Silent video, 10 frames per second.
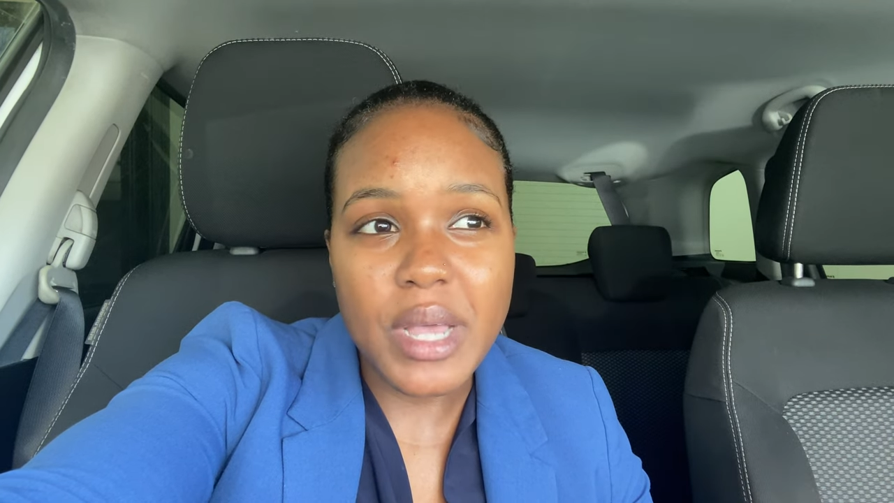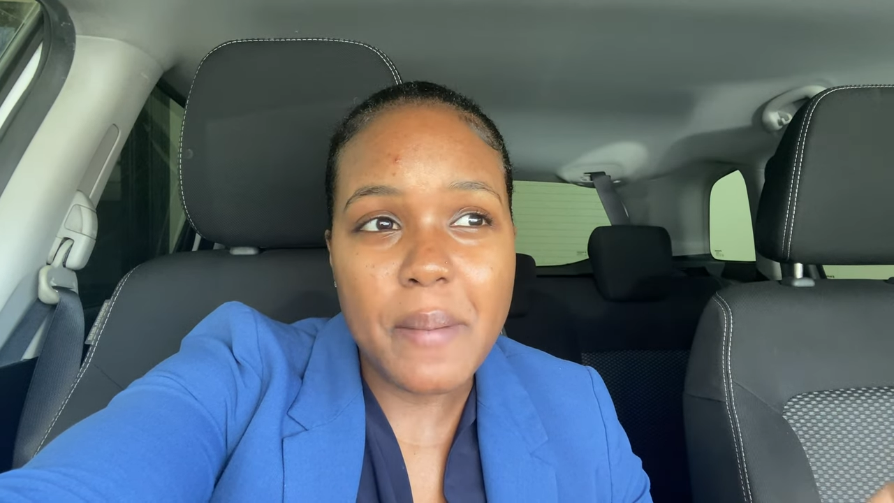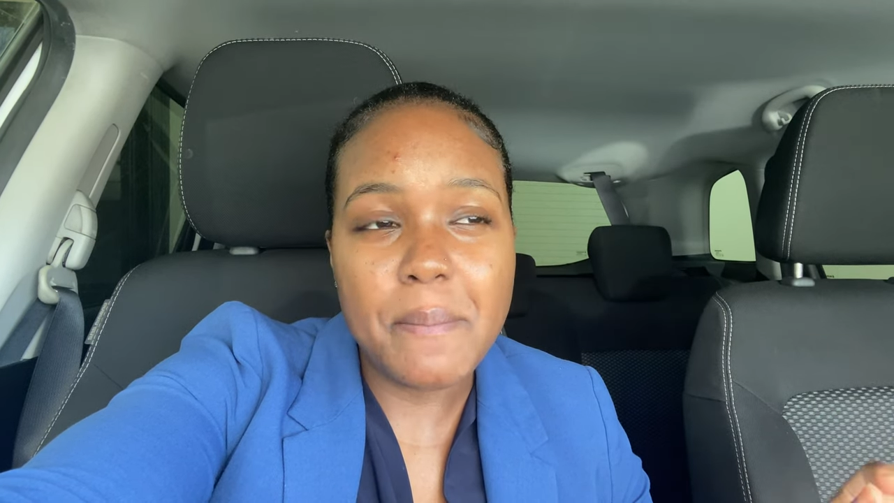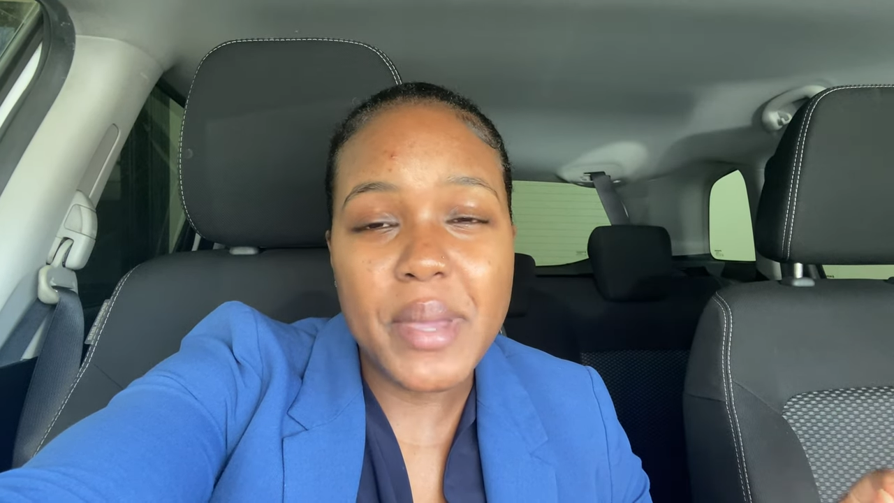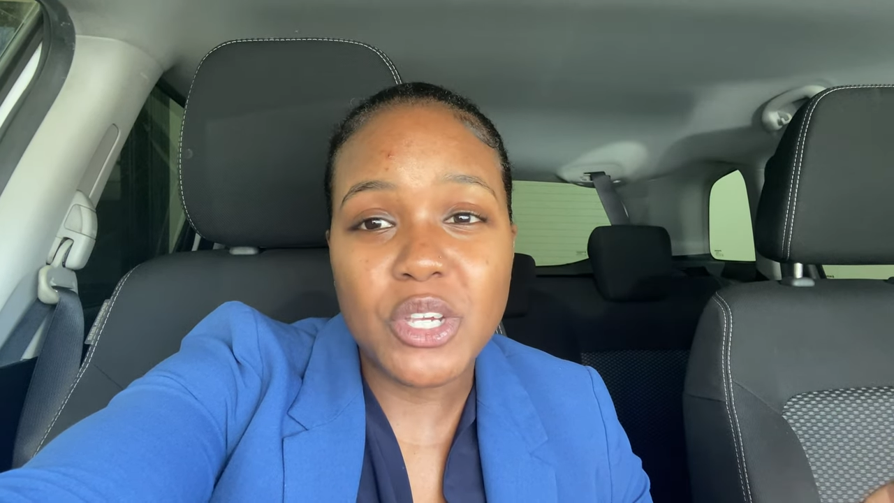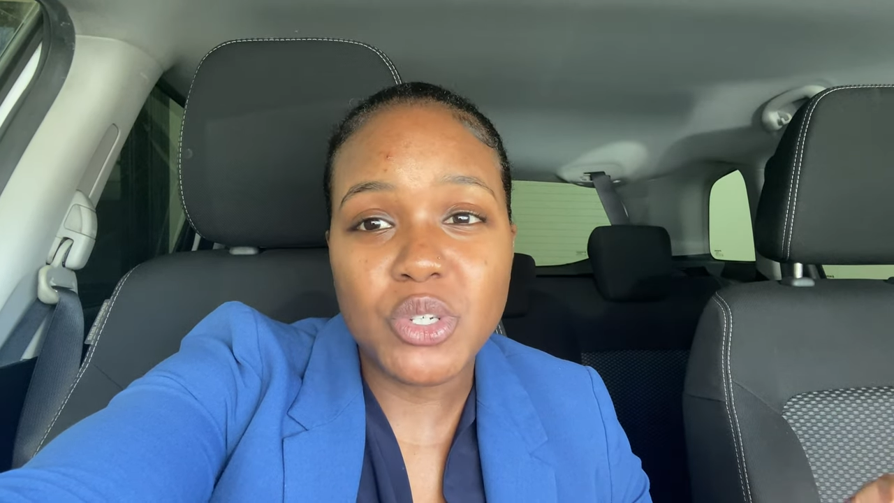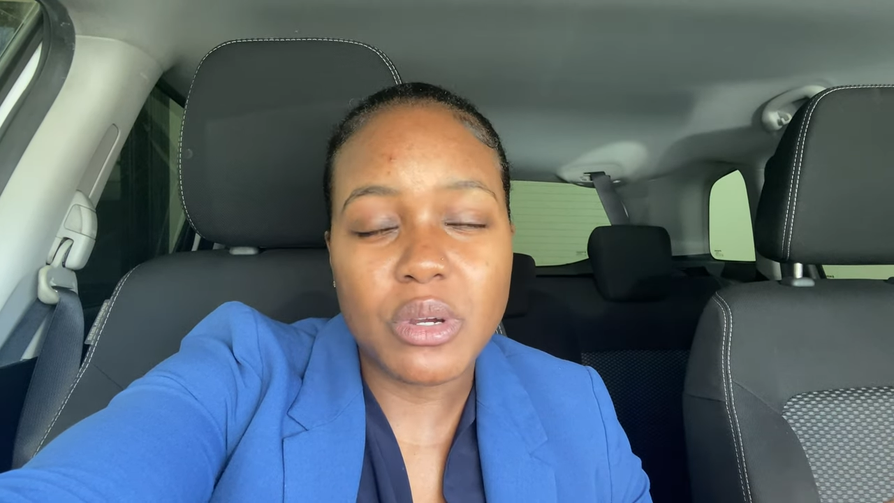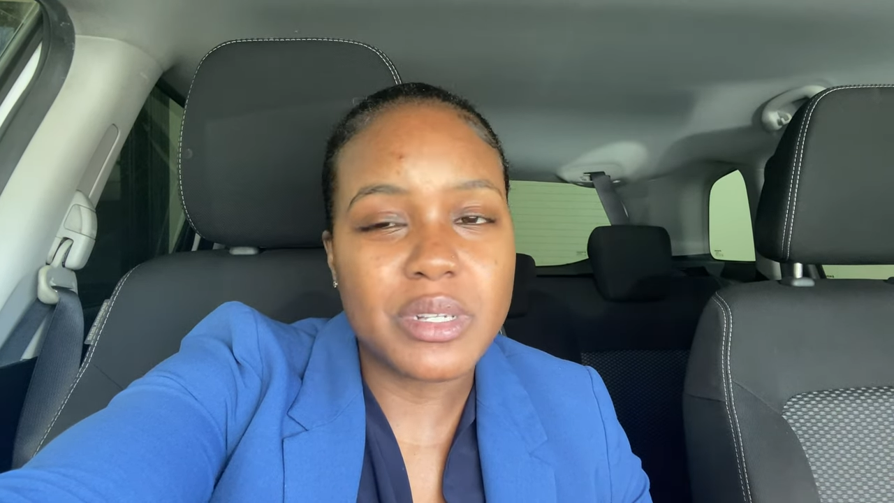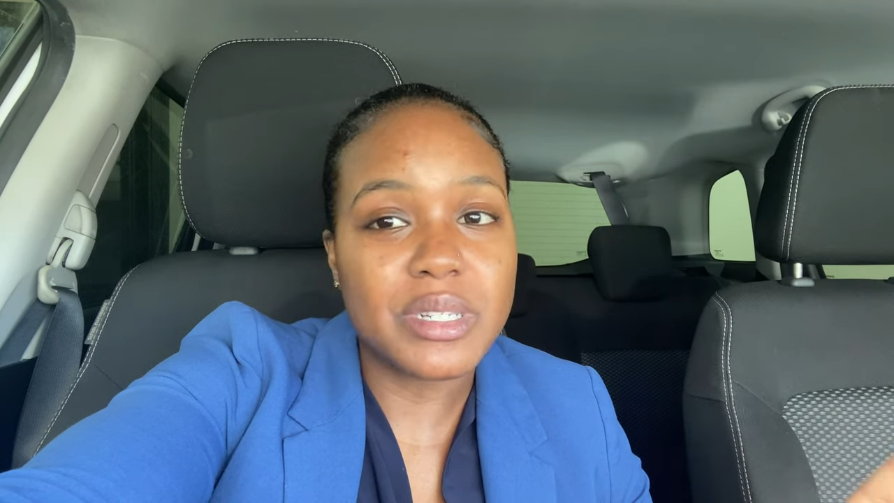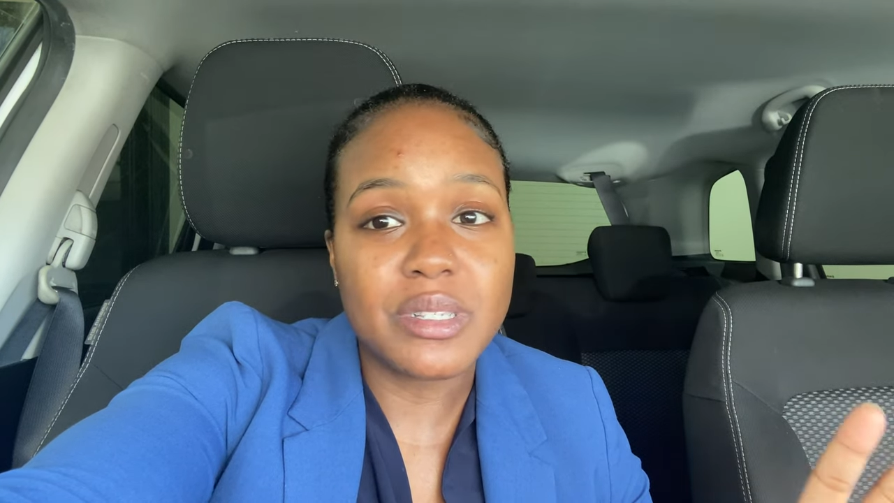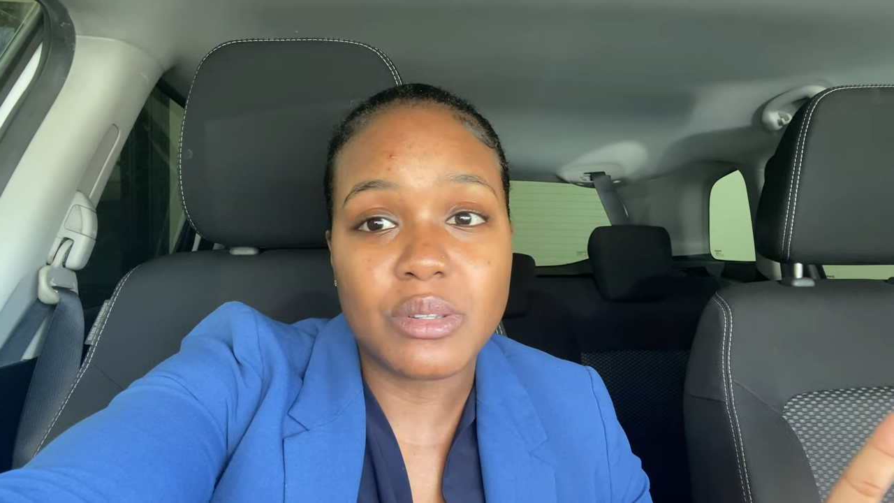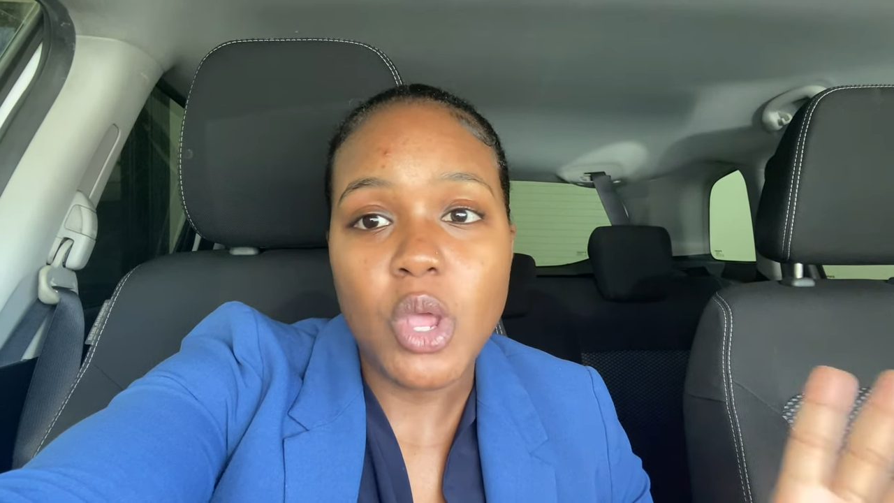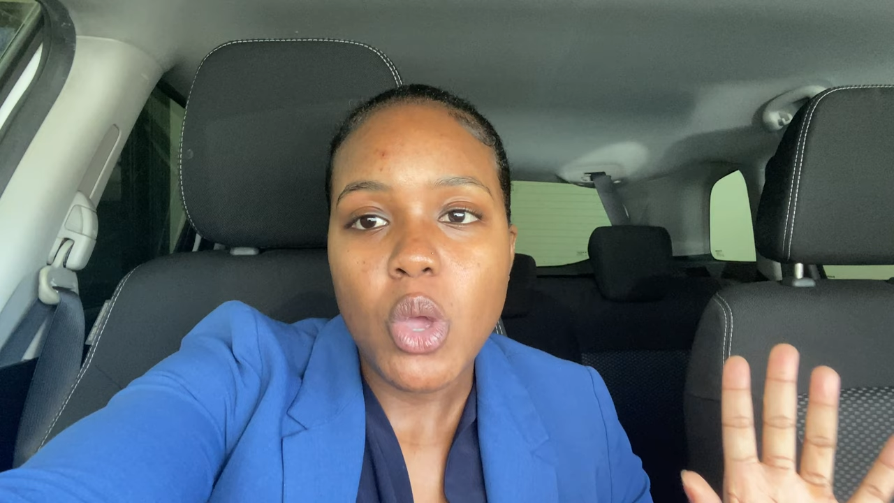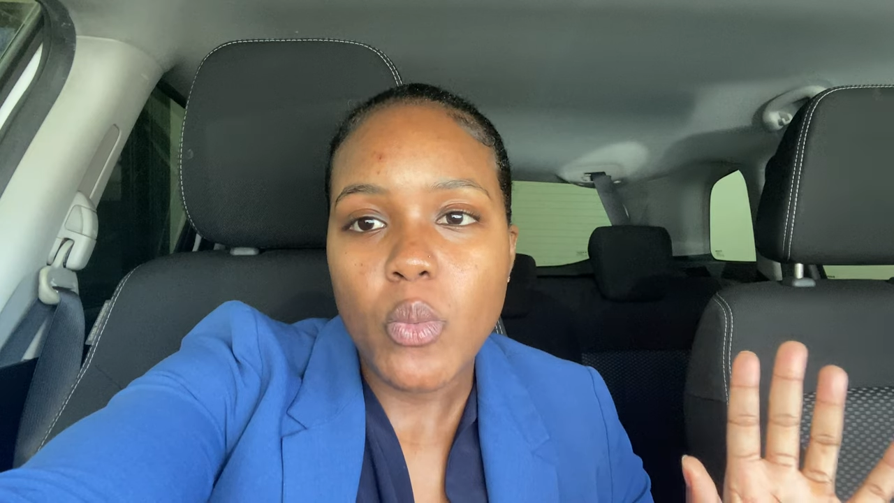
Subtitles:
and make sure, because listen,